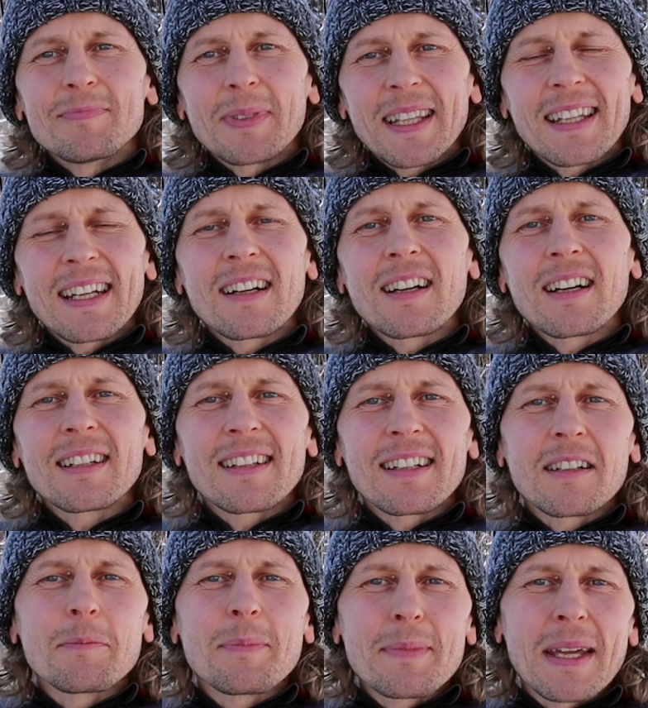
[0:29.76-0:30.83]
There
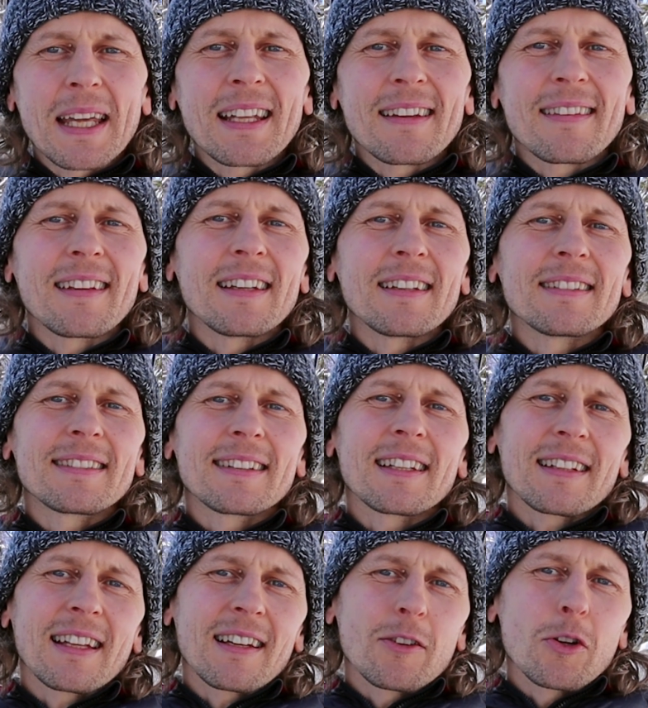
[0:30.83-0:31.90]
are many things
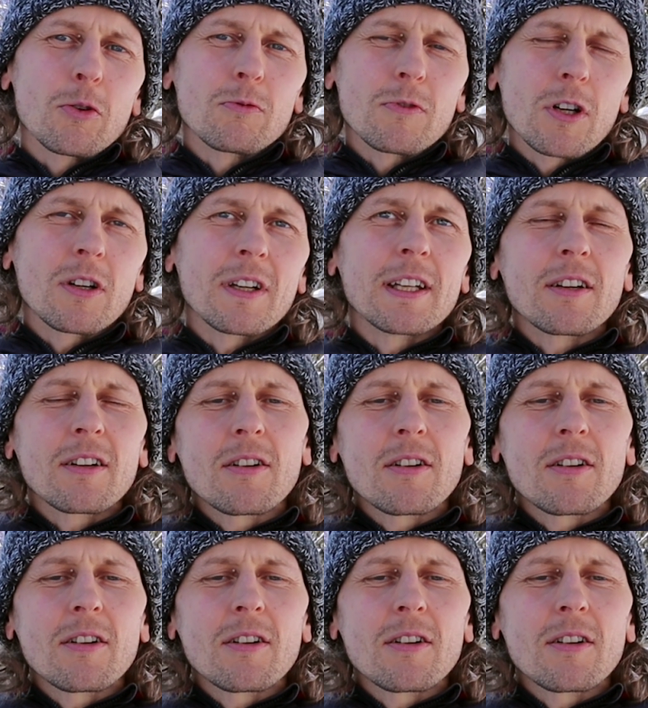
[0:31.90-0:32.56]
that can go wrong in a